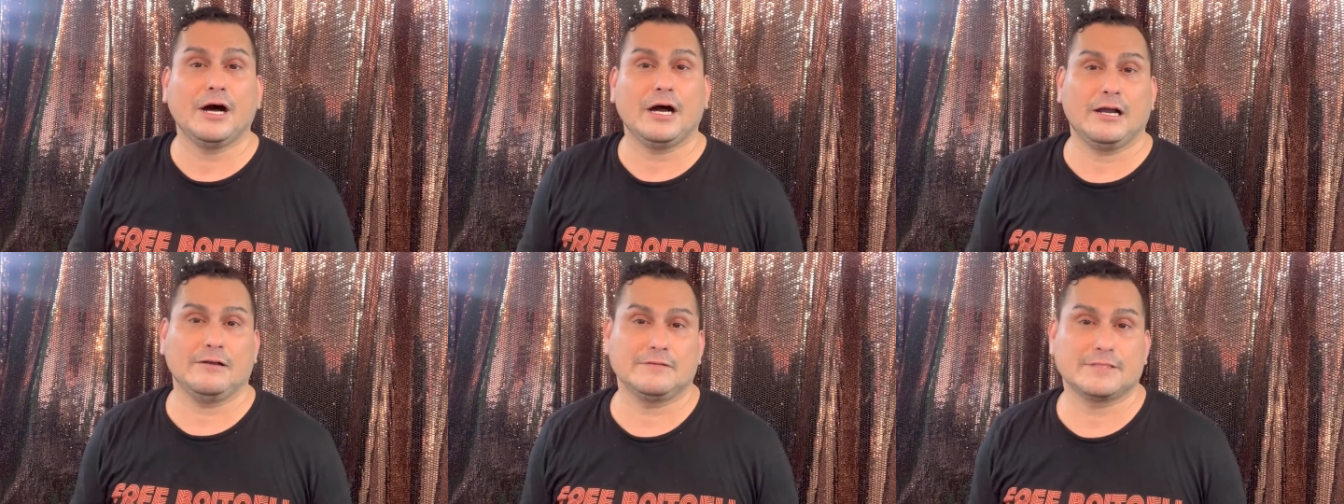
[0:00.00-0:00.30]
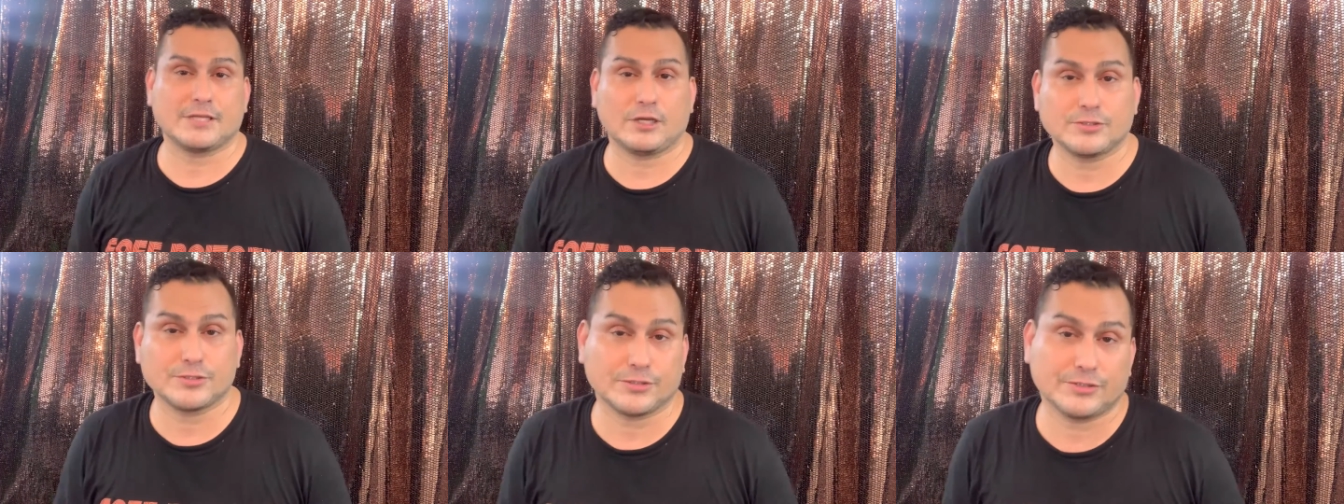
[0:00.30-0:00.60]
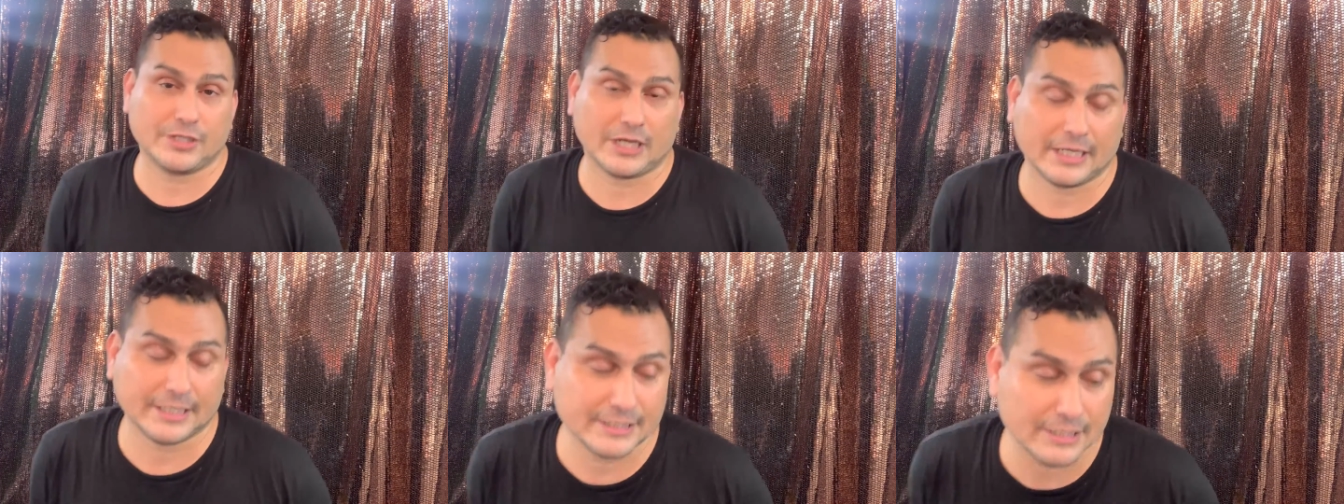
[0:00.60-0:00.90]
I was
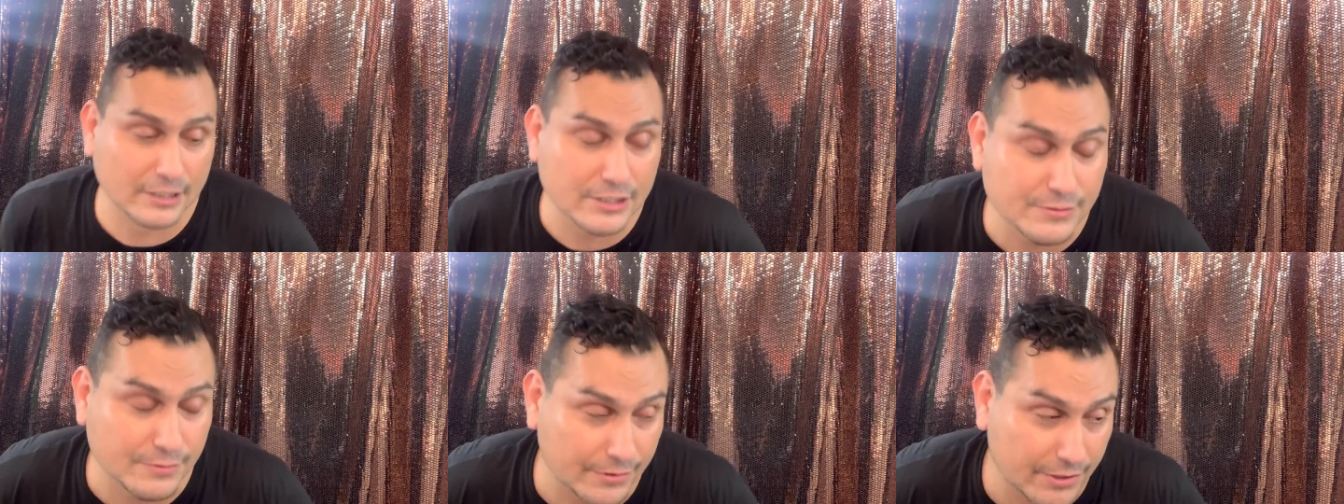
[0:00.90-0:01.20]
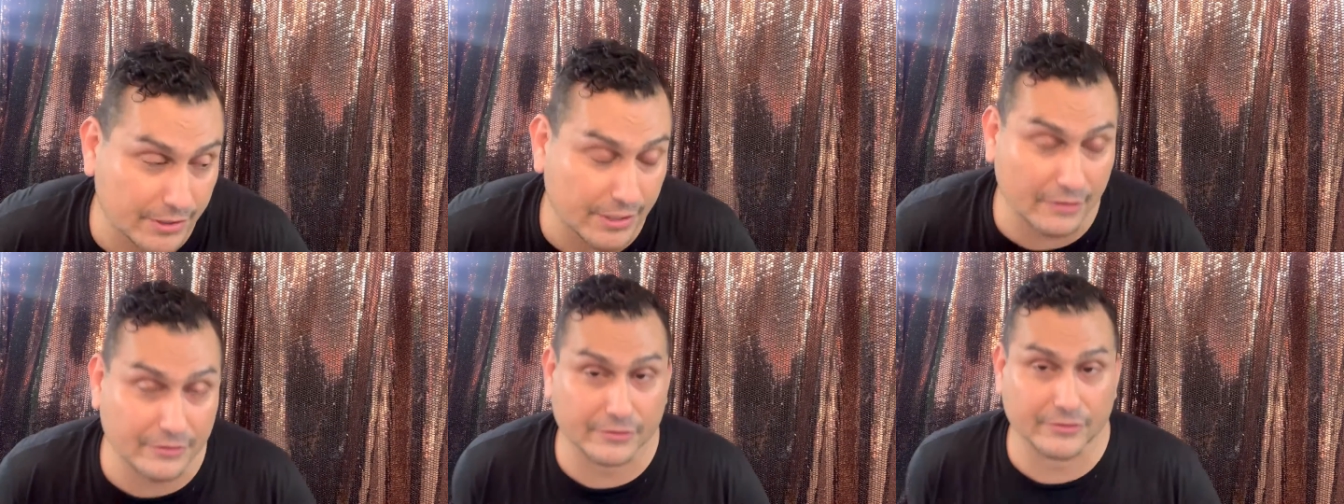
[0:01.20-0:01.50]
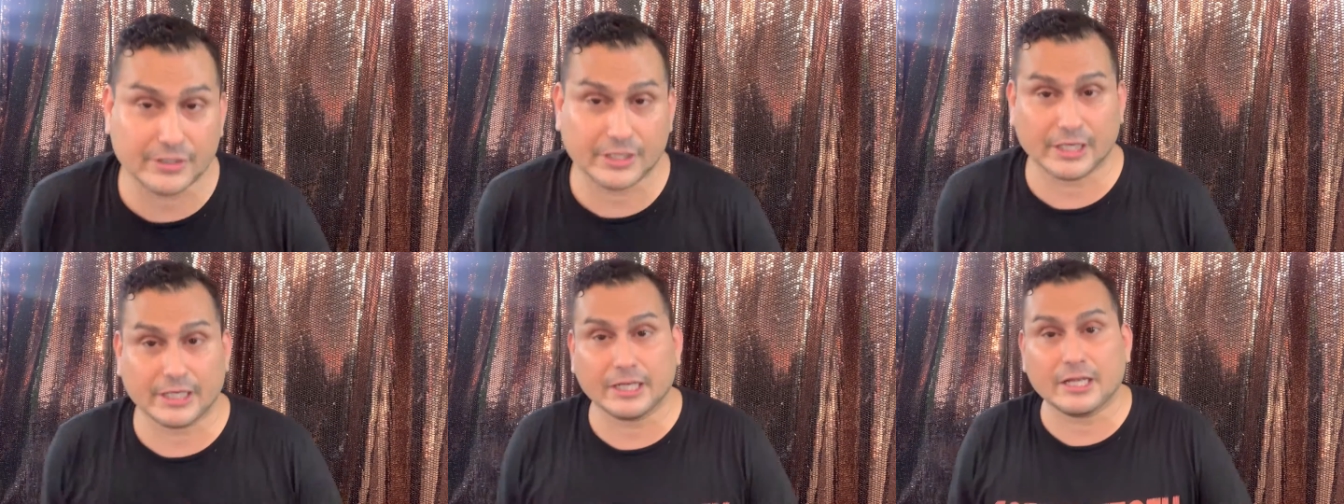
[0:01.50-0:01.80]
also diagnosed with another
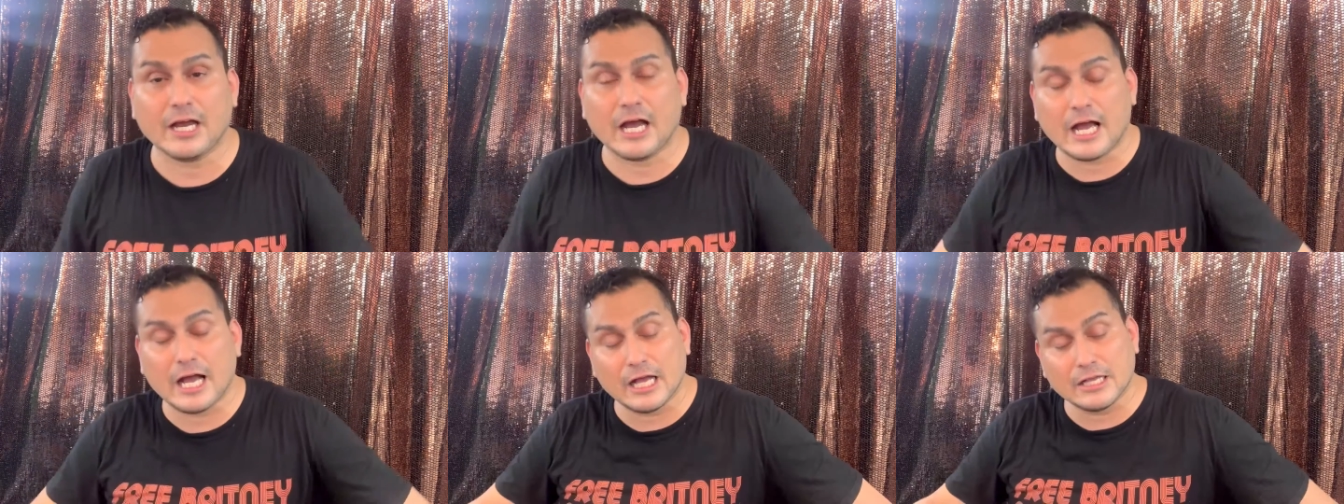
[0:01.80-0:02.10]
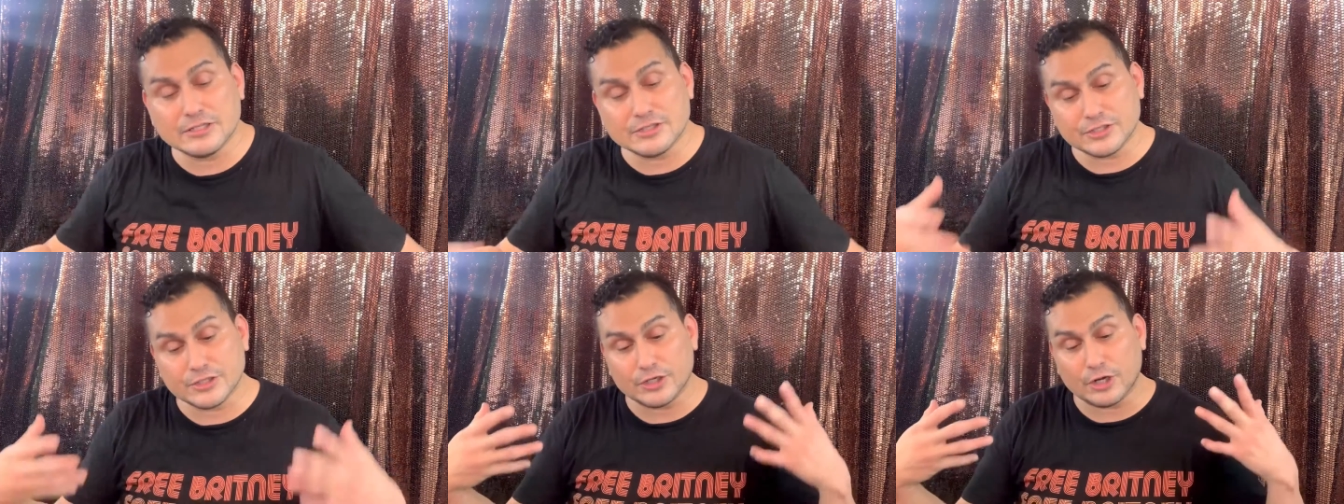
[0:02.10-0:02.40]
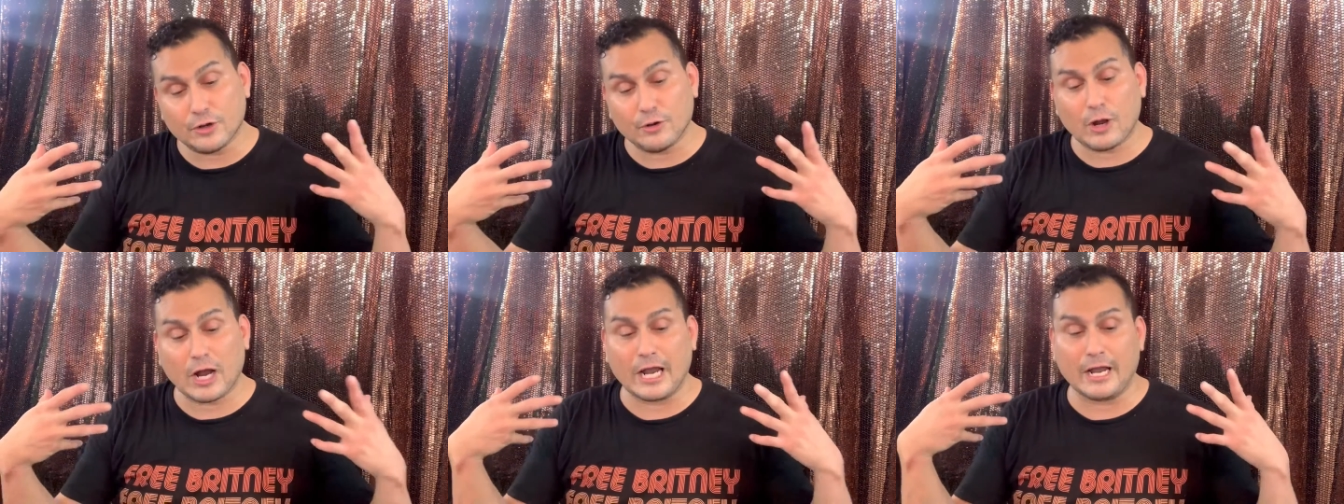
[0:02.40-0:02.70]
thing, and
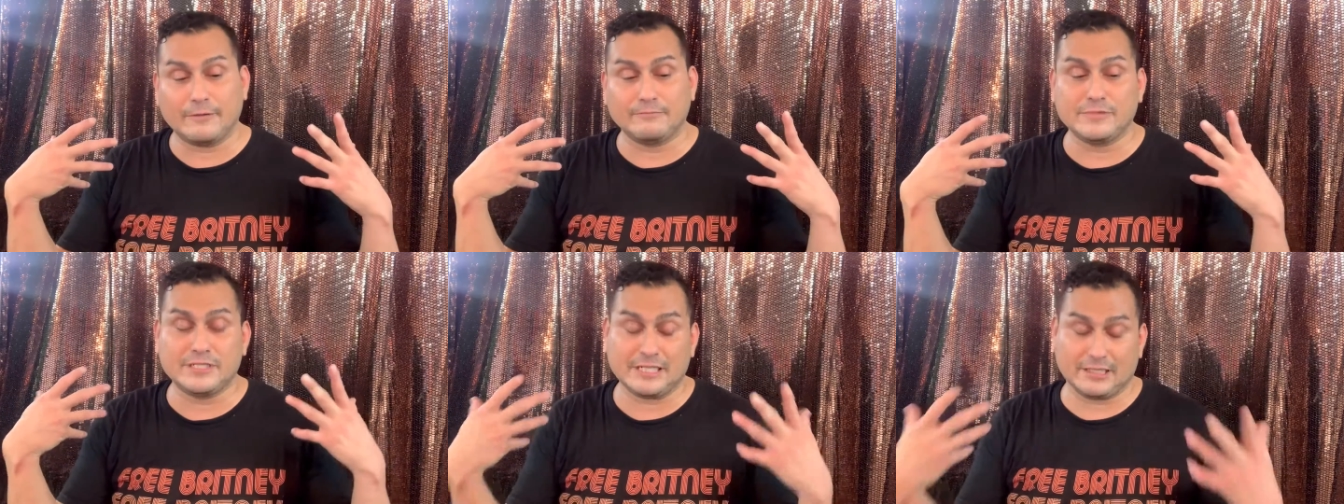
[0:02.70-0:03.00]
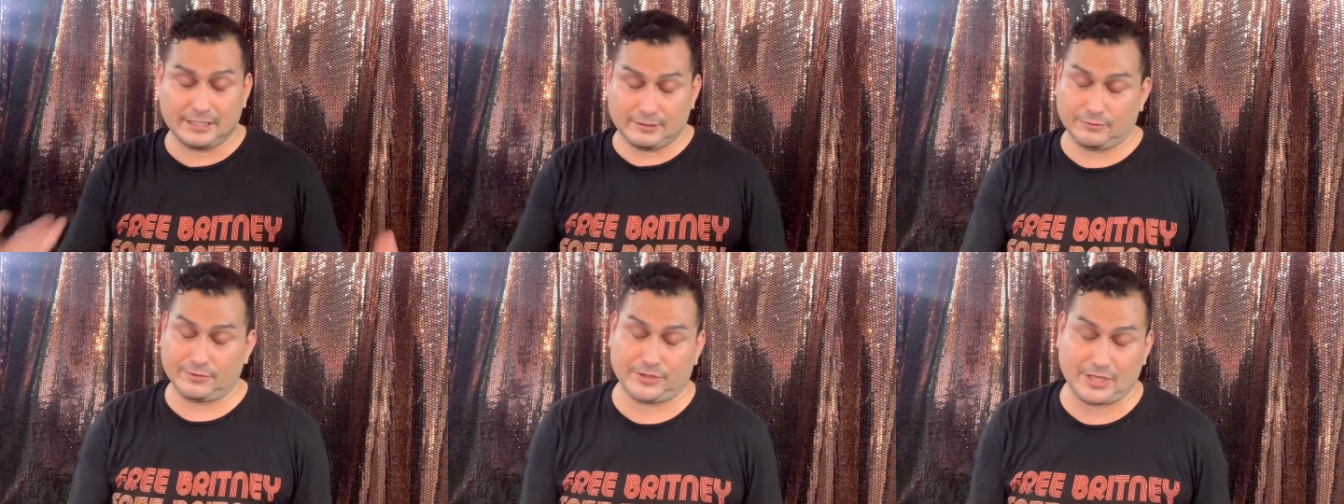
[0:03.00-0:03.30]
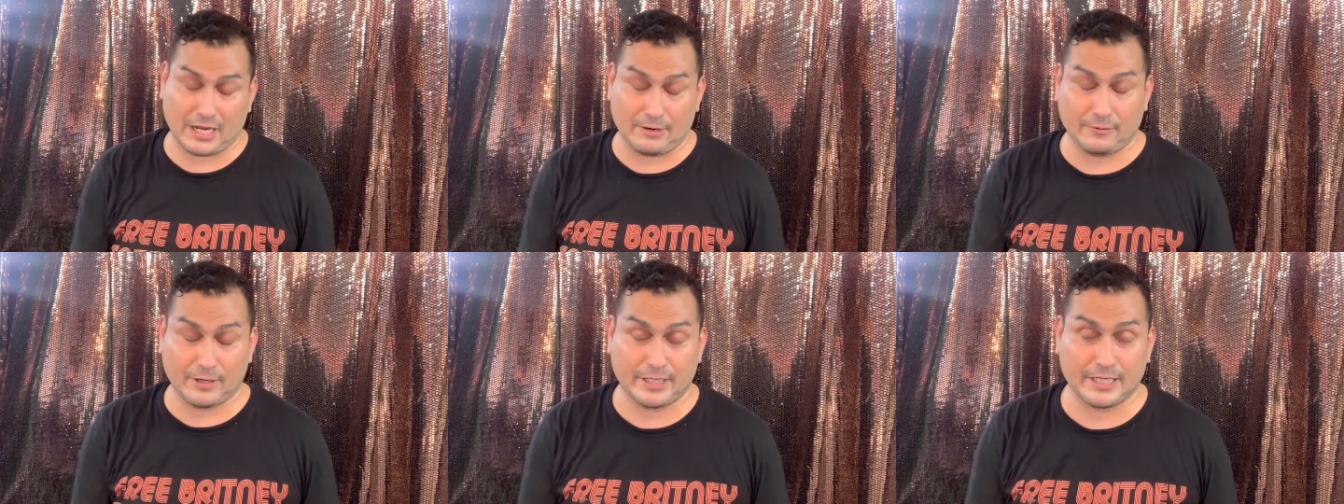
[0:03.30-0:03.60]
so I am dealing with
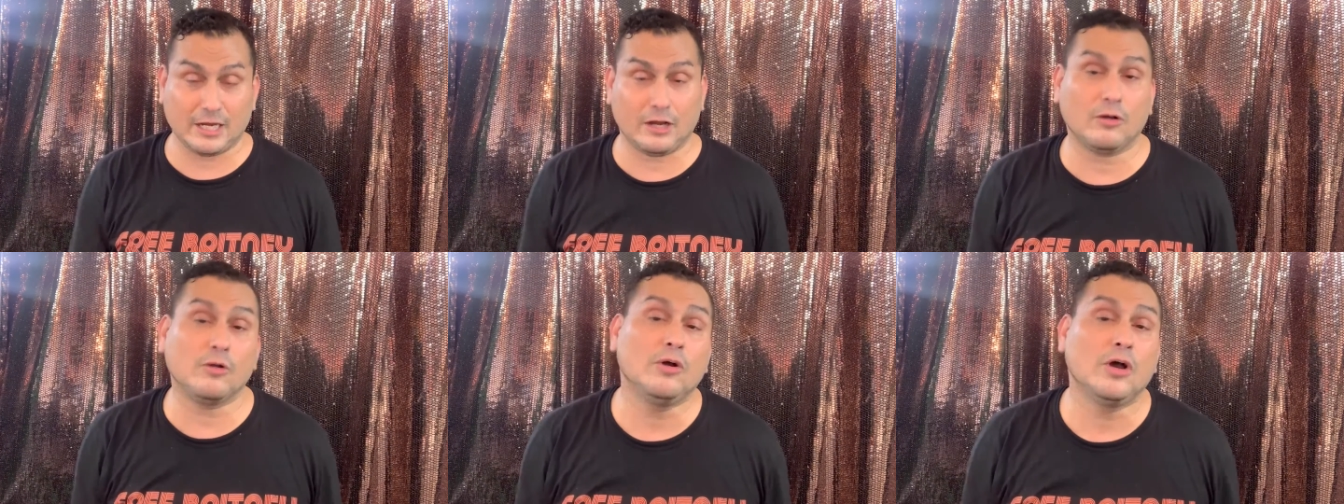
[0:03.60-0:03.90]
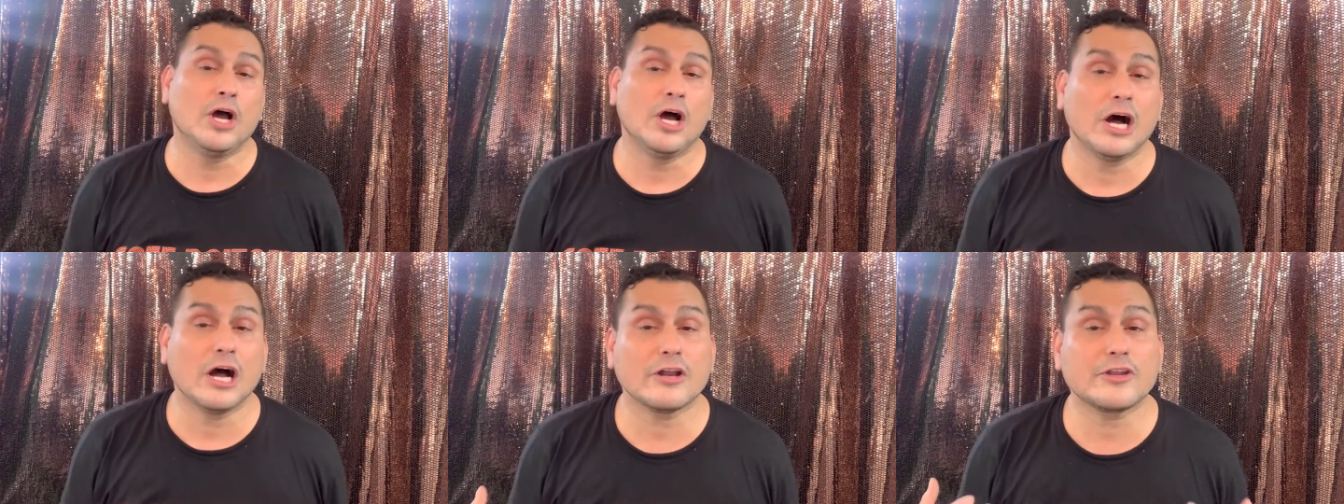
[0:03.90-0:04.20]
that right now.